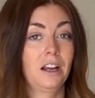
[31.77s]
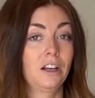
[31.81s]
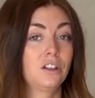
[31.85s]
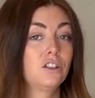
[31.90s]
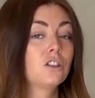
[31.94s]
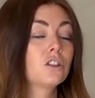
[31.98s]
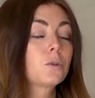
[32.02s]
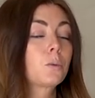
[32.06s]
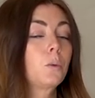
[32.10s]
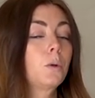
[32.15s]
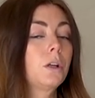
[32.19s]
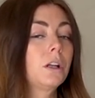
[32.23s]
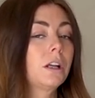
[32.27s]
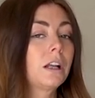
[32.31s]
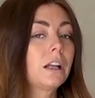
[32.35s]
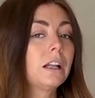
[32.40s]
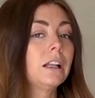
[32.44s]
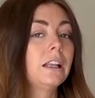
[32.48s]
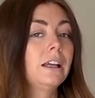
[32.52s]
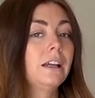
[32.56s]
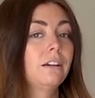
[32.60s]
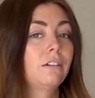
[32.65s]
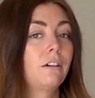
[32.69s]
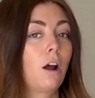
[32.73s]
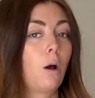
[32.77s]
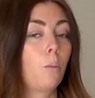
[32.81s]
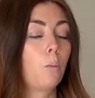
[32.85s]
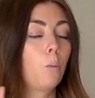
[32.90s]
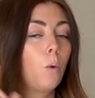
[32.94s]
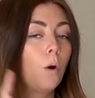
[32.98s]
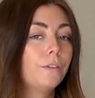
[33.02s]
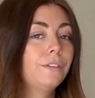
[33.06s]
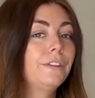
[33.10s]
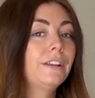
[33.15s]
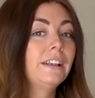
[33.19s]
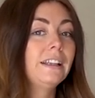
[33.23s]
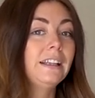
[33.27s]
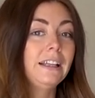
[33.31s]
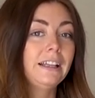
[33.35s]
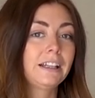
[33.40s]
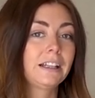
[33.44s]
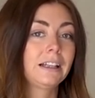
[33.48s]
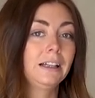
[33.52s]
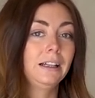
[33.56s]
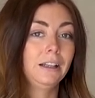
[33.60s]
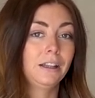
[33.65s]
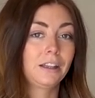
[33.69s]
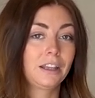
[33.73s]
I just want to clear up one
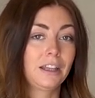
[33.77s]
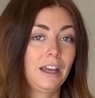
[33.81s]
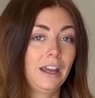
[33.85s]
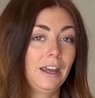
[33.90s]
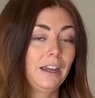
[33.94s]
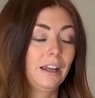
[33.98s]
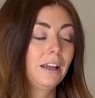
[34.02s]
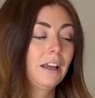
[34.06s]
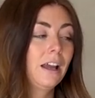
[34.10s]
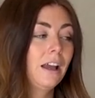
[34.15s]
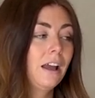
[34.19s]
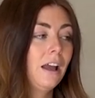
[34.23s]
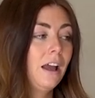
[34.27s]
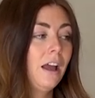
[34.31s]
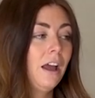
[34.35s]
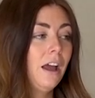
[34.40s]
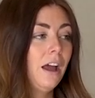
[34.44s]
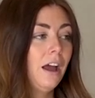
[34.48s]
little thing,